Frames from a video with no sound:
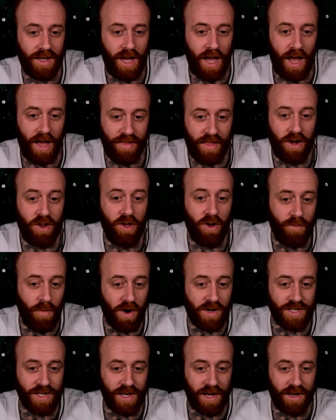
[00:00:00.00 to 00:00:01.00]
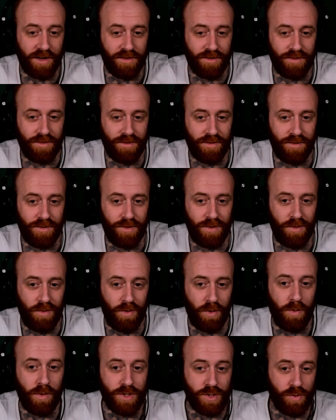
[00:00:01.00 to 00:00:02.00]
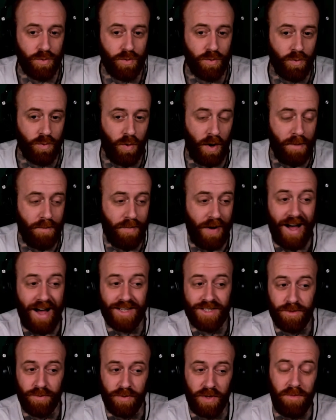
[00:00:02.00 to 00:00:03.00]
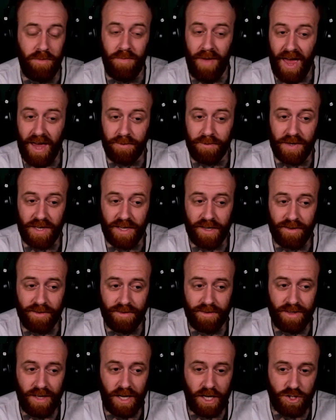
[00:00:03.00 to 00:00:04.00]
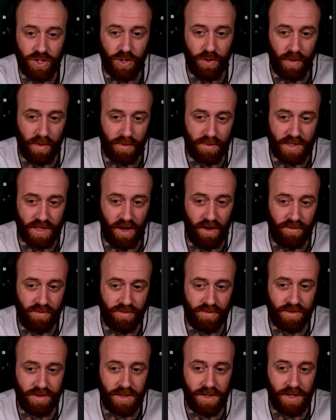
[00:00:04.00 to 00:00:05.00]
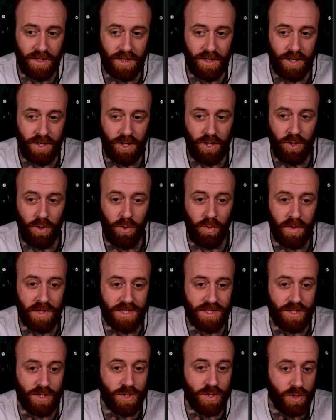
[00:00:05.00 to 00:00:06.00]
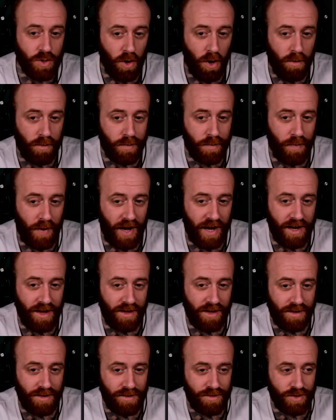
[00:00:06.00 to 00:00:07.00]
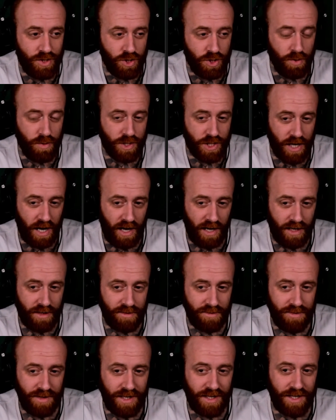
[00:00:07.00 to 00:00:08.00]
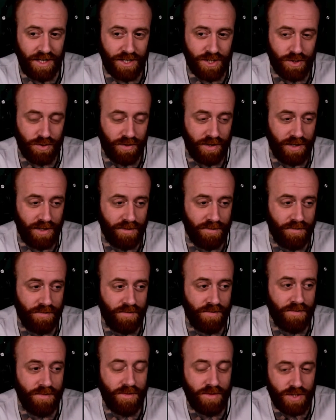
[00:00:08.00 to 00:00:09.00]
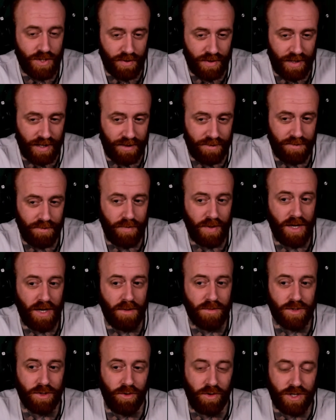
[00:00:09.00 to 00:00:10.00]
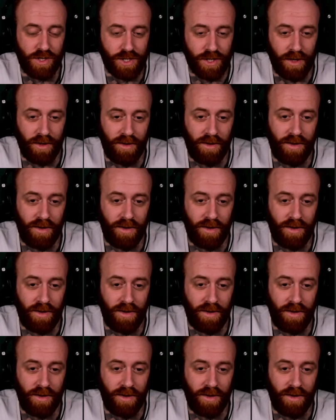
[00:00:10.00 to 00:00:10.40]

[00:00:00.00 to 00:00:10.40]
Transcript: And then you have Marcion, who is quite possibly maybe a Jew himself, who is disturbed by the Jewish God in history, so then becomes a Christian.